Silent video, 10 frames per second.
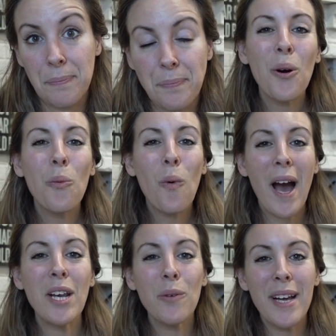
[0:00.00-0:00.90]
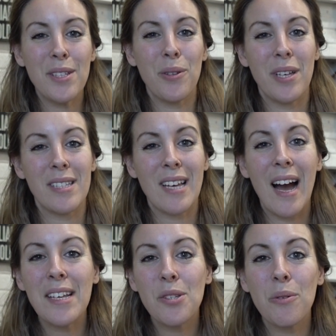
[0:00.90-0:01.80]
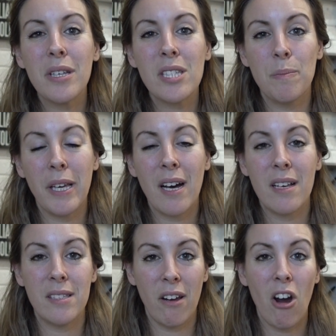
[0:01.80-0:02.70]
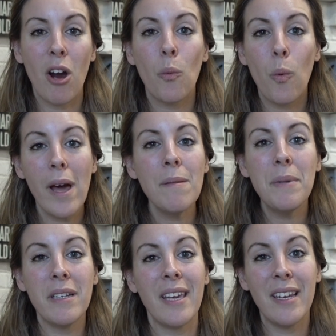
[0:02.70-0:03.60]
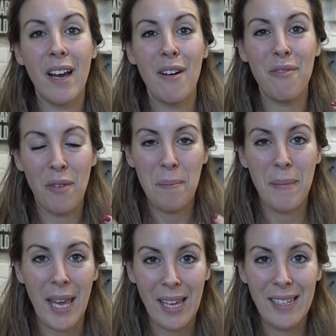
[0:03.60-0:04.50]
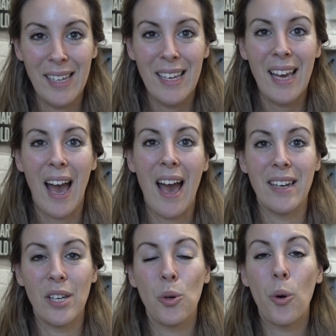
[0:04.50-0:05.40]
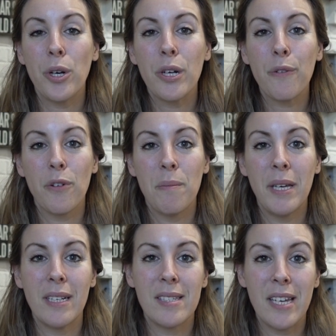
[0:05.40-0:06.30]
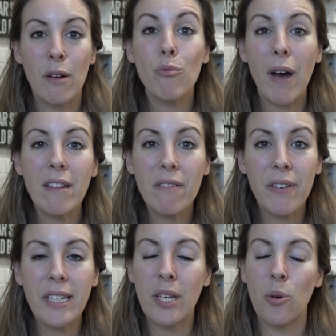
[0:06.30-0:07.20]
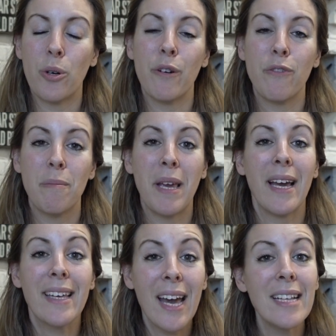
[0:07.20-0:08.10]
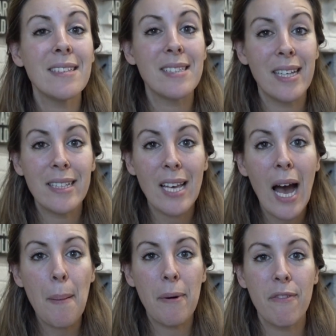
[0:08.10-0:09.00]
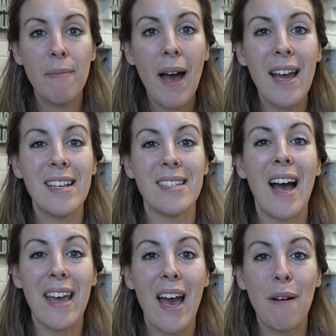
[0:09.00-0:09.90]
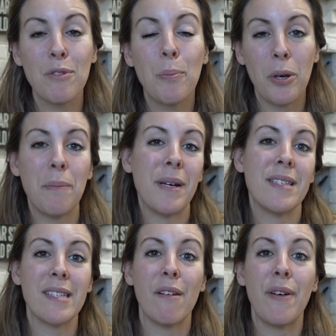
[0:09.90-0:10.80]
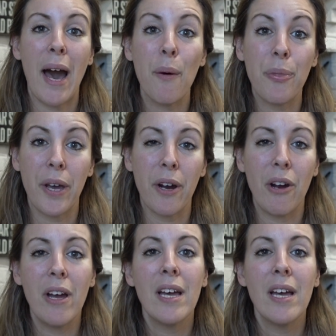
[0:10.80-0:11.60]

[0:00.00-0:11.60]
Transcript: So why do I do this? I do this because there are 1 million of me. And in order for me to stay relevant, in order for me, again, to stay top of mind, I have to put myself out there.